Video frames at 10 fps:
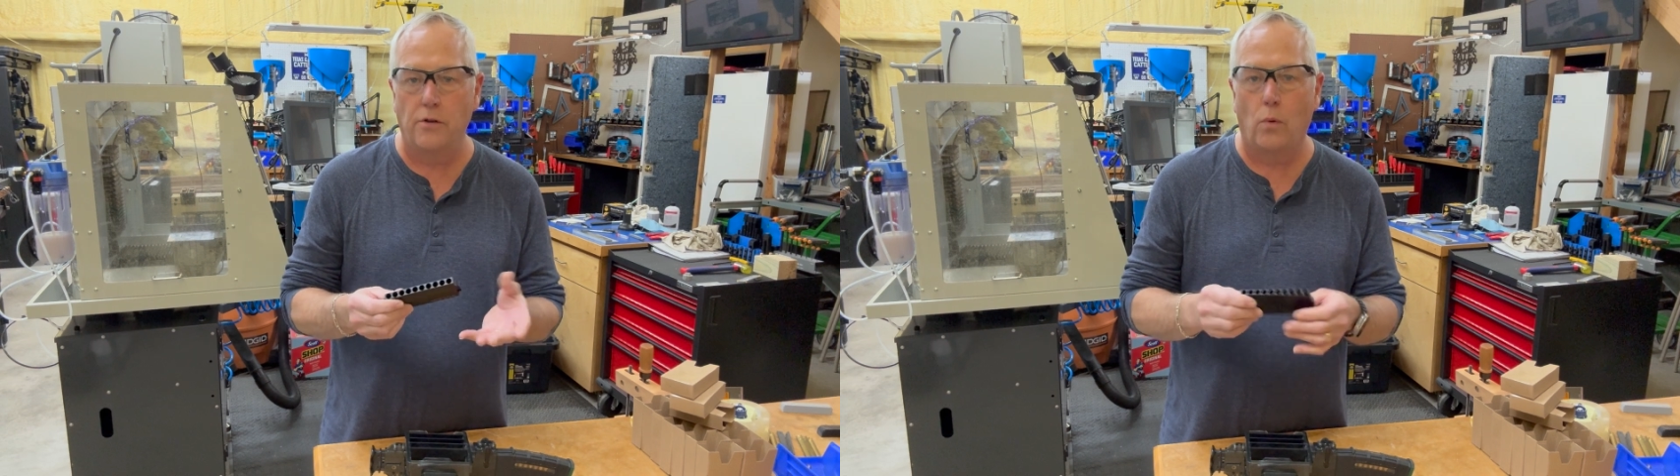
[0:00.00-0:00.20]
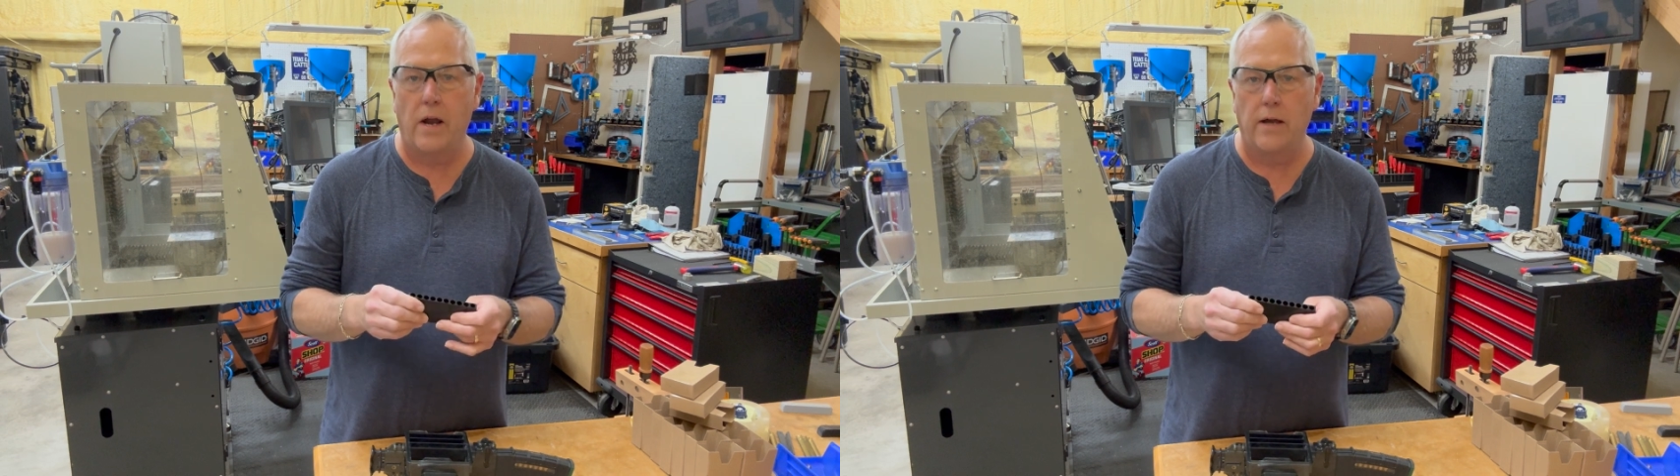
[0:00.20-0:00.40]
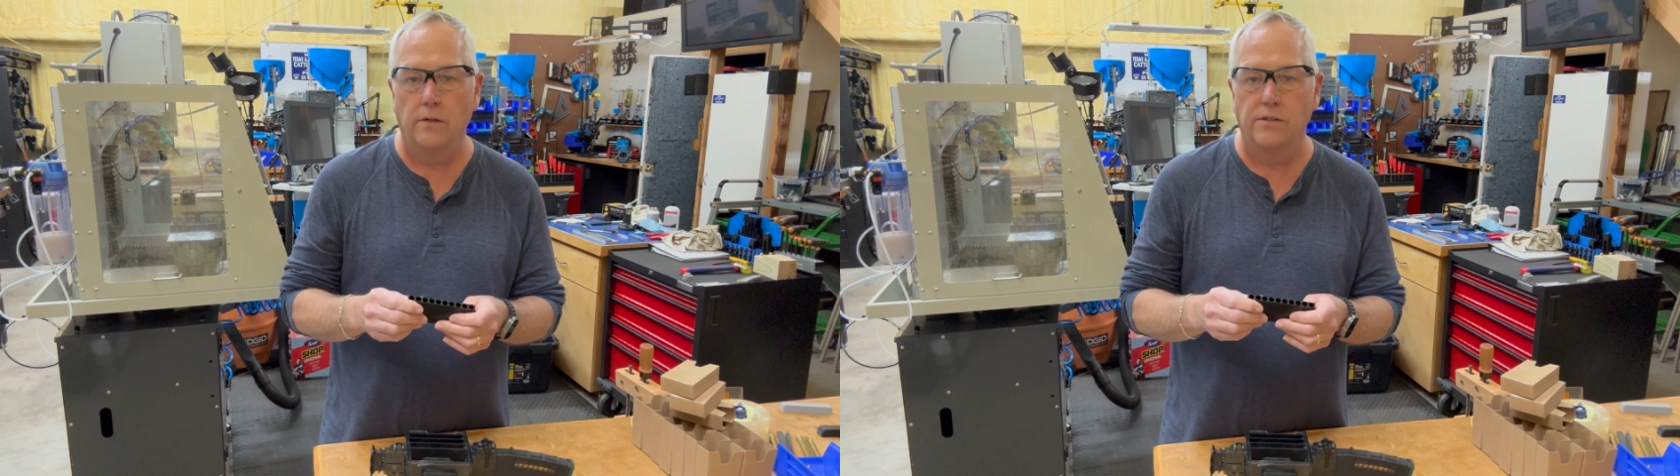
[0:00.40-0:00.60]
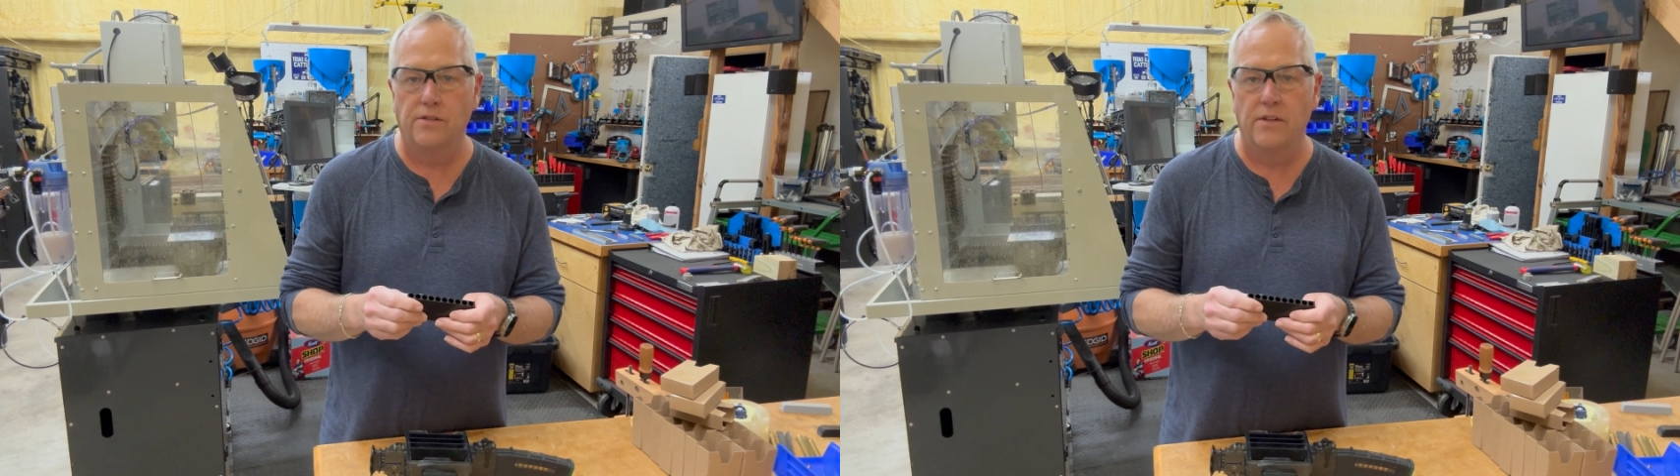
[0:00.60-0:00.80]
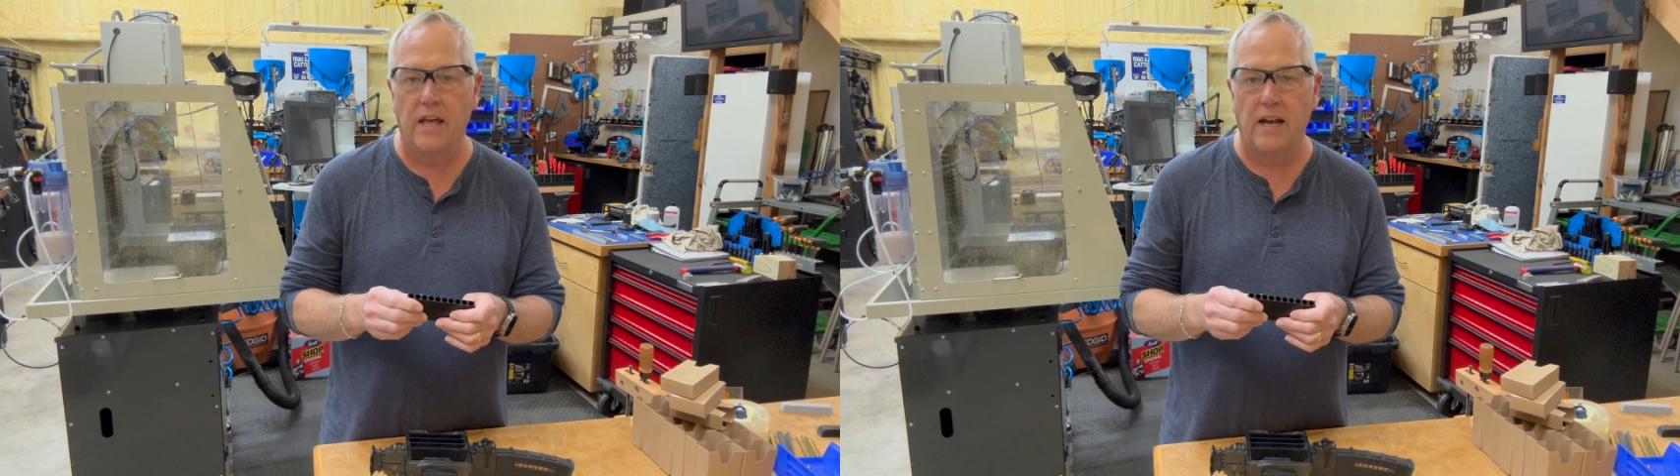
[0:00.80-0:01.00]
rounds
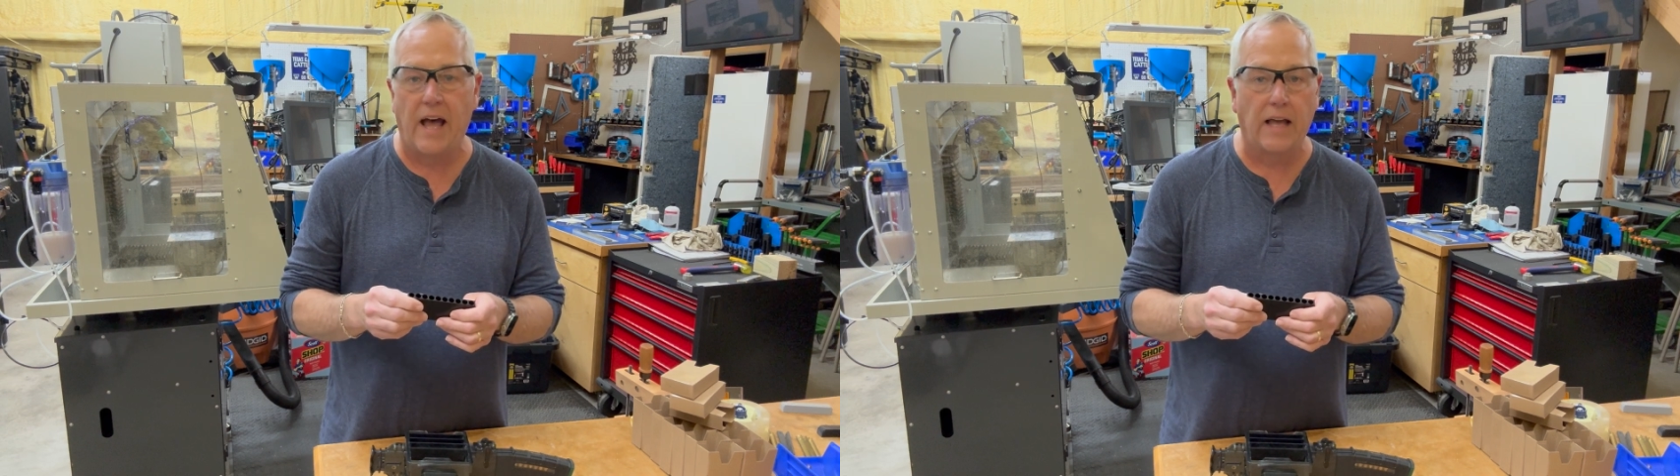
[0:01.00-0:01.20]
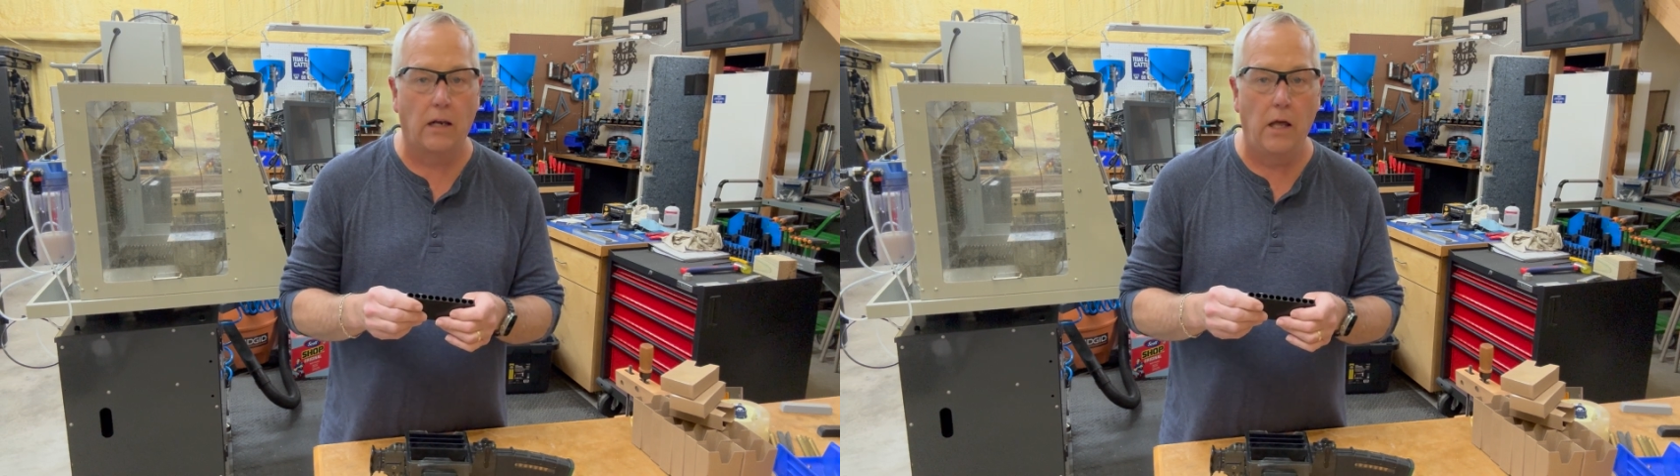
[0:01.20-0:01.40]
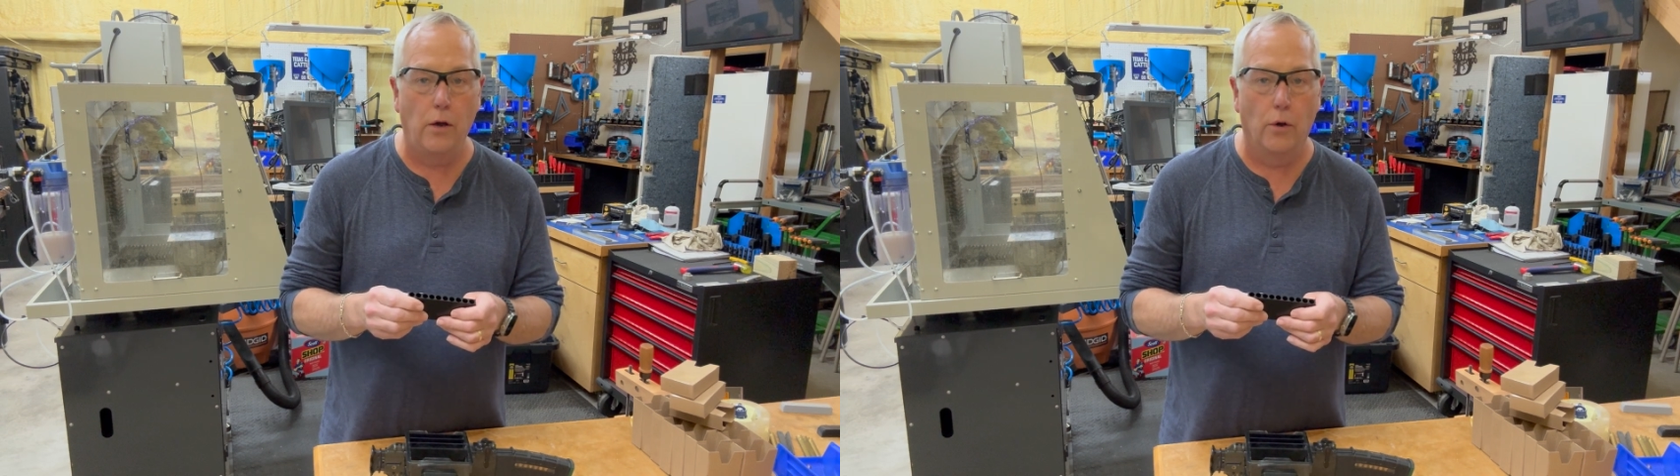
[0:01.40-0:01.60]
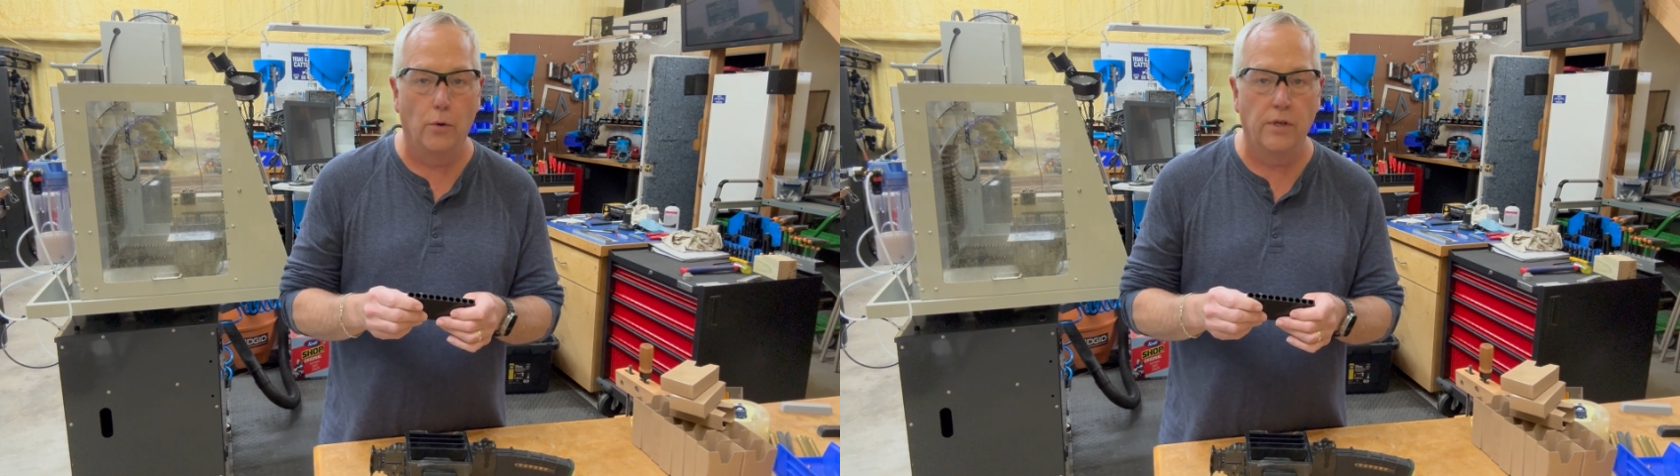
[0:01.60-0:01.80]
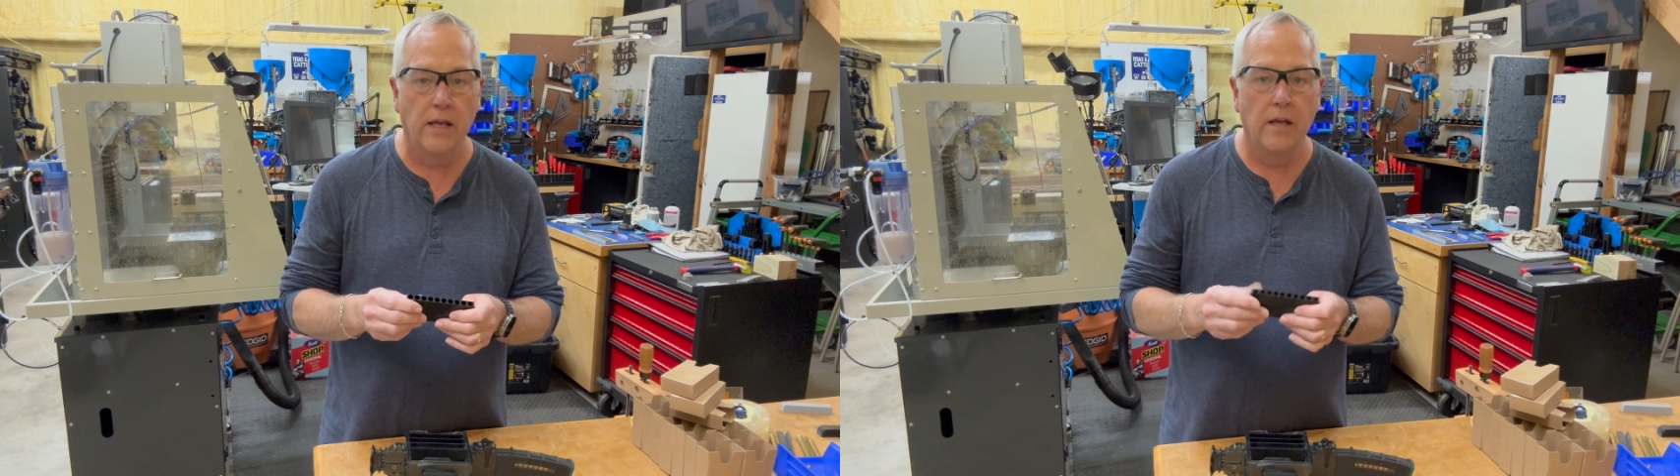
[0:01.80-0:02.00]
that I load